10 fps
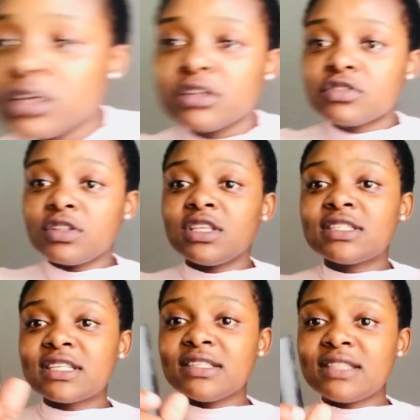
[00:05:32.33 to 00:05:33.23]
So this
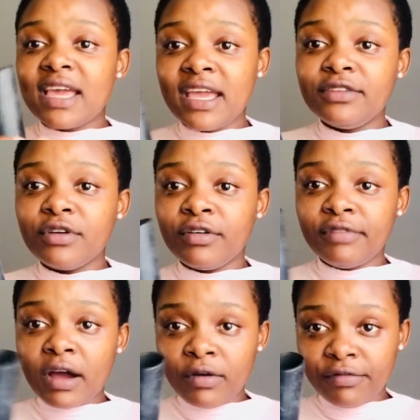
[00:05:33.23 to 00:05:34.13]
is the head of
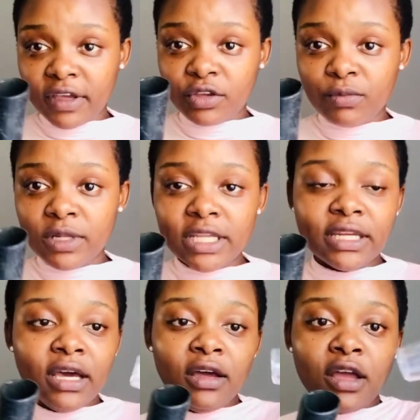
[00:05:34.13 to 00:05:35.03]
our vacuum cleaner.